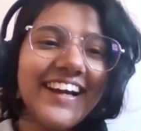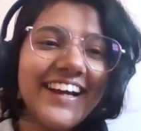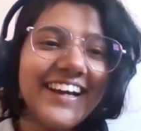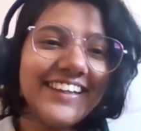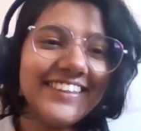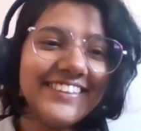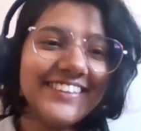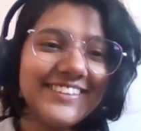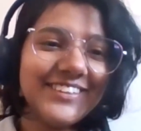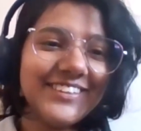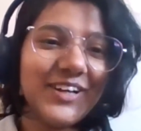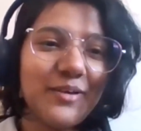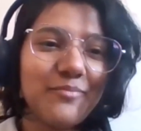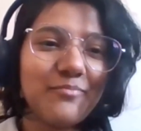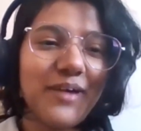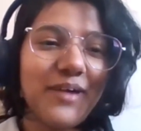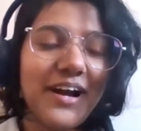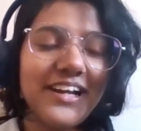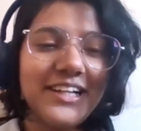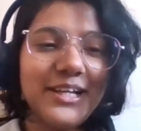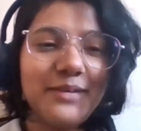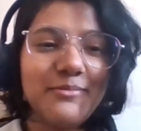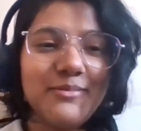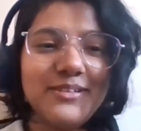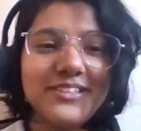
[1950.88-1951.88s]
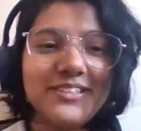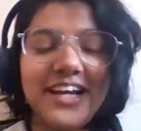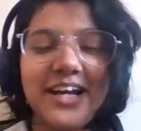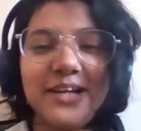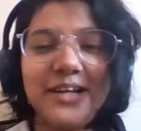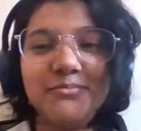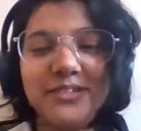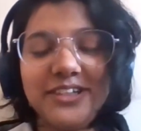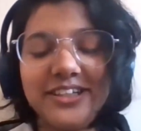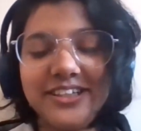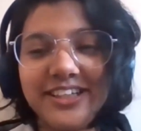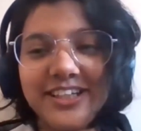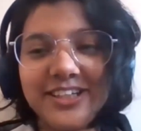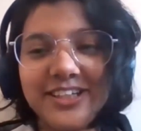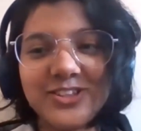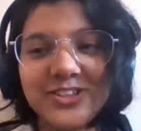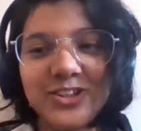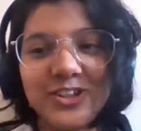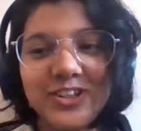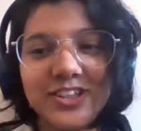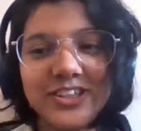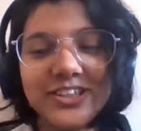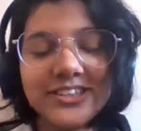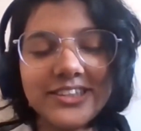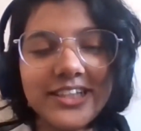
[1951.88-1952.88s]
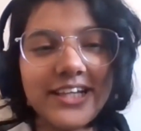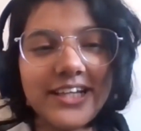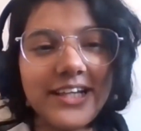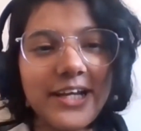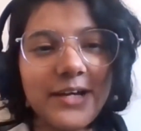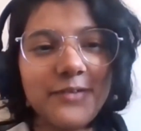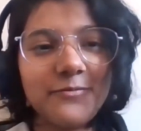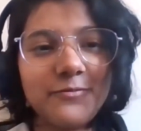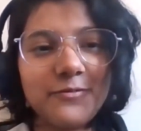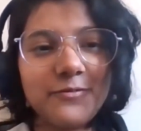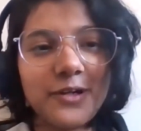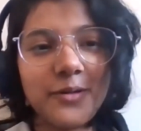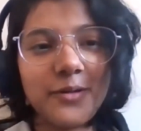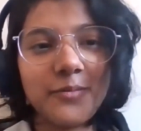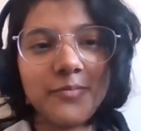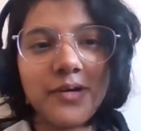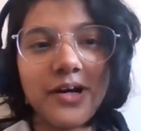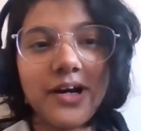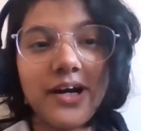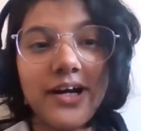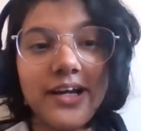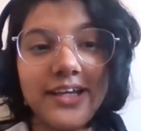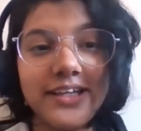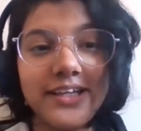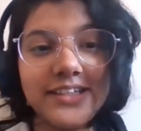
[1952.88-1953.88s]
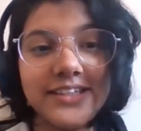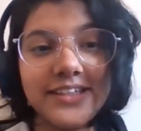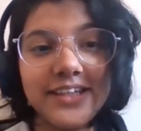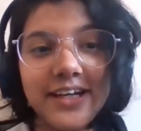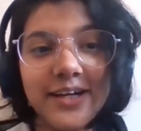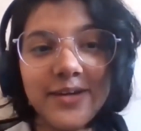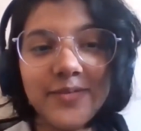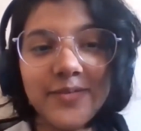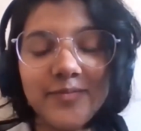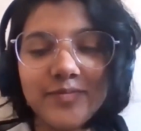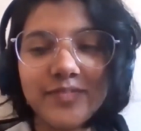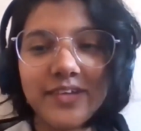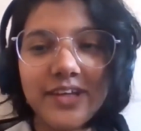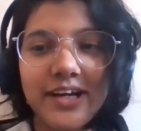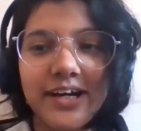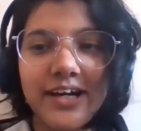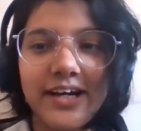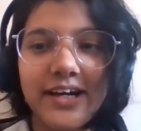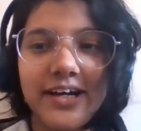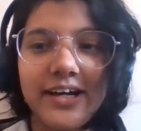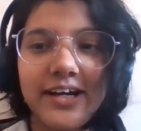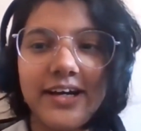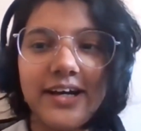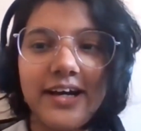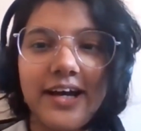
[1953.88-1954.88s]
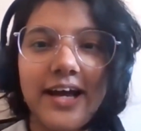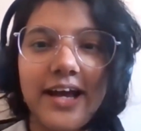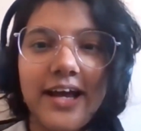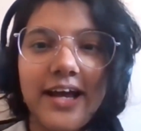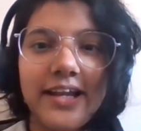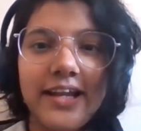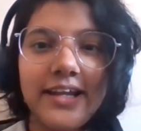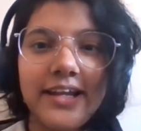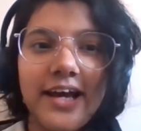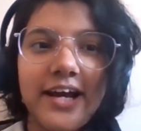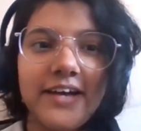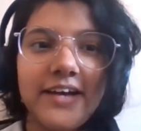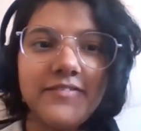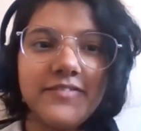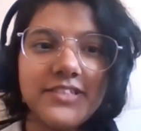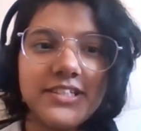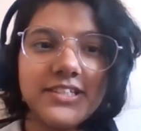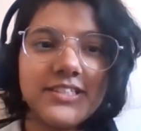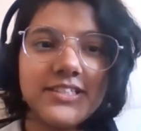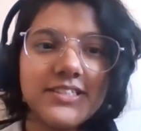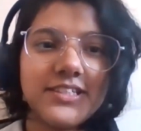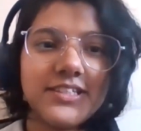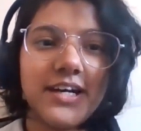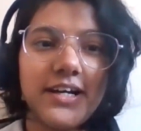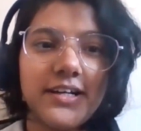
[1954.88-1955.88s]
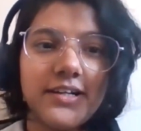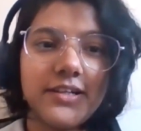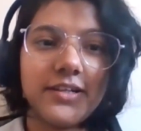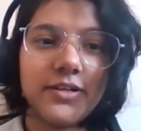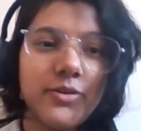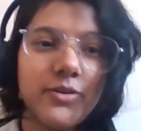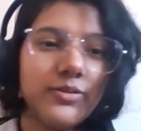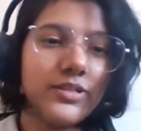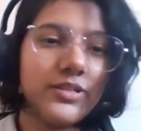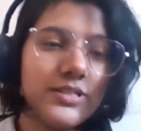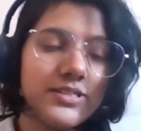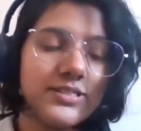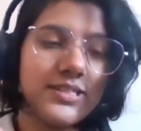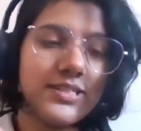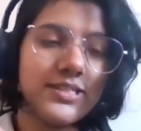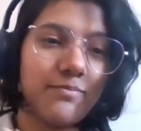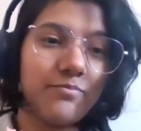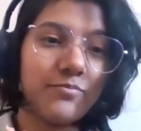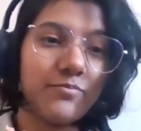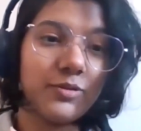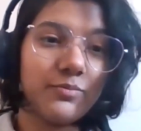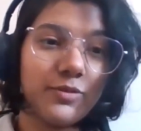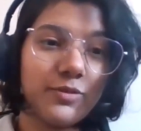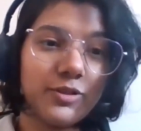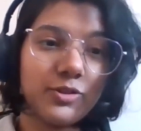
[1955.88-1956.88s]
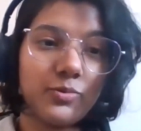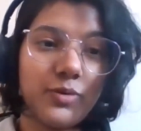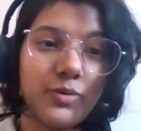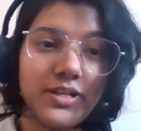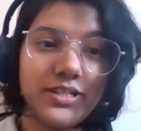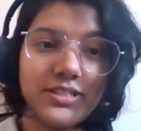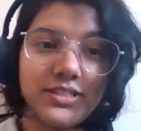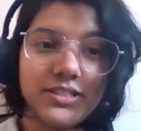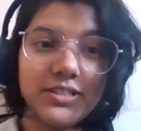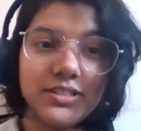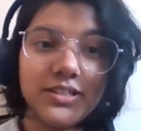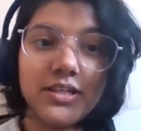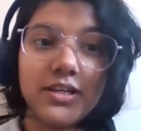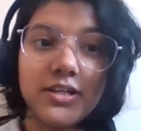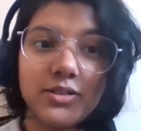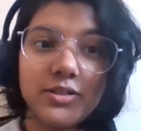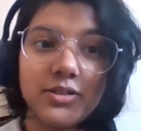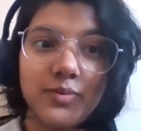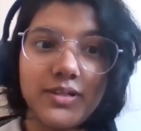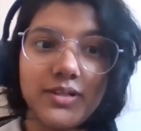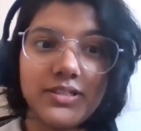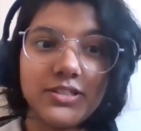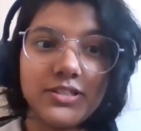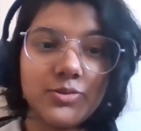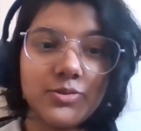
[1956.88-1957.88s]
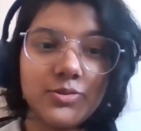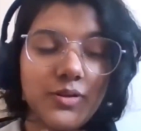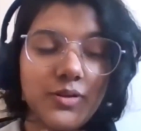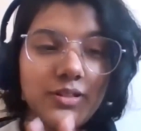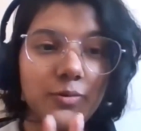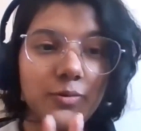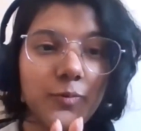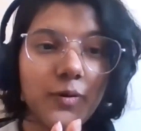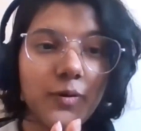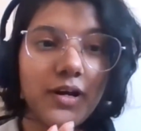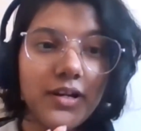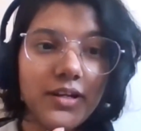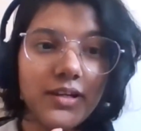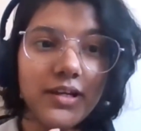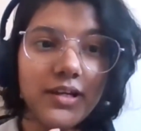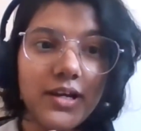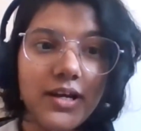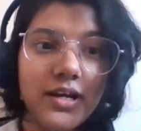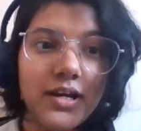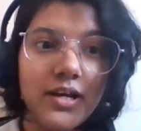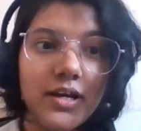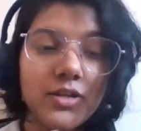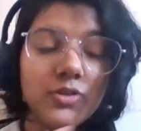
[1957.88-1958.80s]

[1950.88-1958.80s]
Hi, guys. So my name is Anne Maria George, and I'm from India. And I've just started on this September 2022.